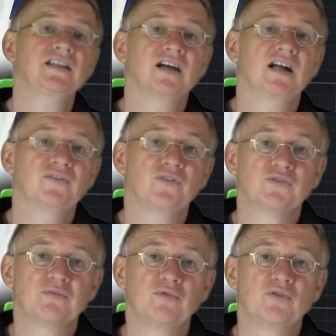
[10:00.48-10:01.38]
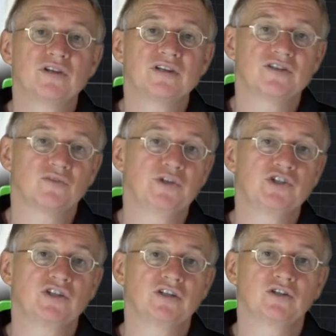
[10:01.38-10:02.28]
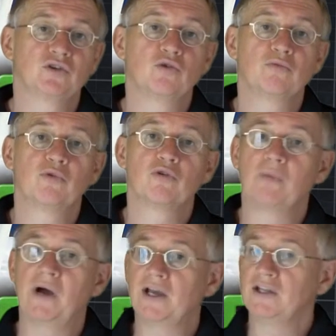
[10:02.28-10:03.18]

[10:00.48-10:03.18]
half of the book is the original cookbook by